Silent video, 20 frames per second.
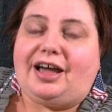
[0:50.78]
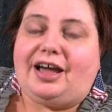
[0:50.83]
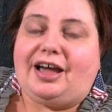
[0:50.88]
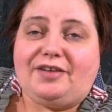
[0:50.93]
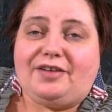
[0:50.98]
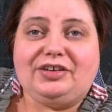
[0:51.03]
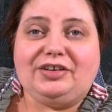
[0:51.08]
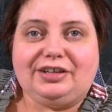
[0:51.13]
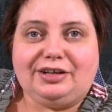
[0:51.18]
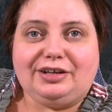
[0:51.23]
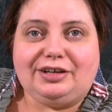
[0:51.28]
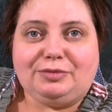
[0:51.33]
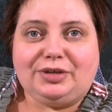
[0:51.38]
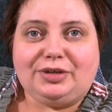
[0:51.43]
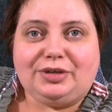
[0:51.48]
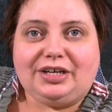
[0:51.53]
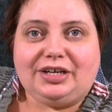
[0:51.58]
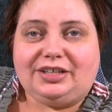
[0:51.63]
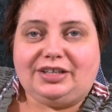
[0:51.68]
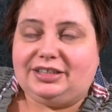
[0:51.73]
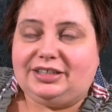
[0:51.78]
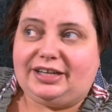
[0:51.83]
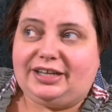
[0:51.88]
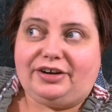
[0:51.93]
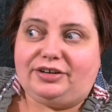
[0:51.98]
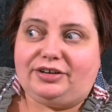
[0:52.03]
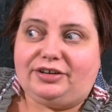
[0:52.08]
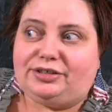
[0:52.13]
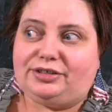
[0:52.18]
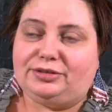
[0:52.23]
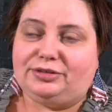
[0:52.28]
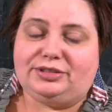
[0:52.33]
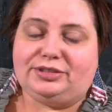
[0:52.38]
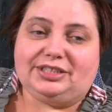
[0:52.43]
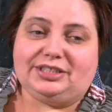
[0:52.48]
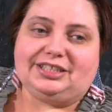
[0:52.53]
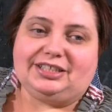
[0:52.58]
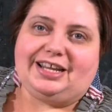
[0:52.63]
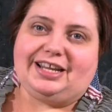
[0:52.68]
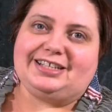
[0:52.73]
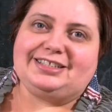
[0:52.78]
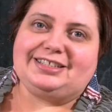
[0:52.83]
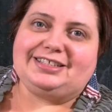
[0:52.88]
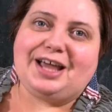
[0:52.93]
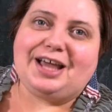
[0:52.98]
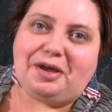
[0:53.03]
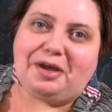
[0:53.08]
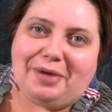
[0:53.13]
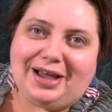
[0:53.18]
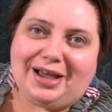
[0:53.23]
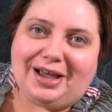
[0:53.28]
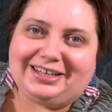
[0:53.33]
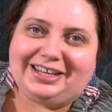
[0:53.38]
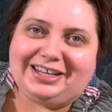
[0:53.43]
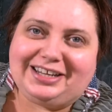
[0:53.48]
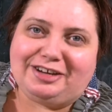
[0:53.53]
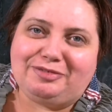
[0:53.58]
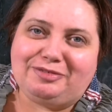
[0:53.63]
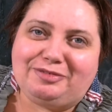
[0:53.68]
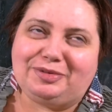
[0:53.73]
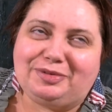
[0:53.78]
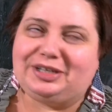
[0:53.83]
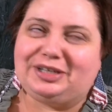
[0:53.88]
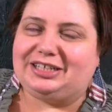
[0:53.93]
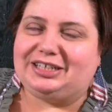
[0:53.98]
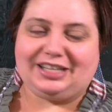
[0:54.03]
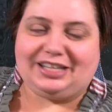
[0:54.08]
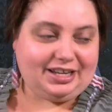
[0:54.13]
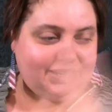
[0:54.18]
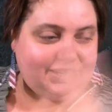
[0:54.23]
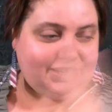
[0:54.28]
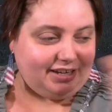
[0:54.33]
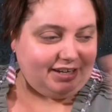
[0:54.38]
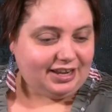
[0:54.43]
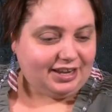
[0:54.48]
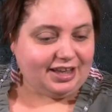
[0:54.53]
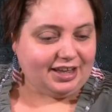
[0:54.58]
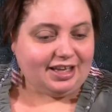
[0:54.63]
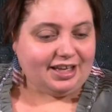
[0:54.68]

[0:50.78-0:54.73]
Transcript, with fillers: I haven't done one another day or two since the last time I did one, and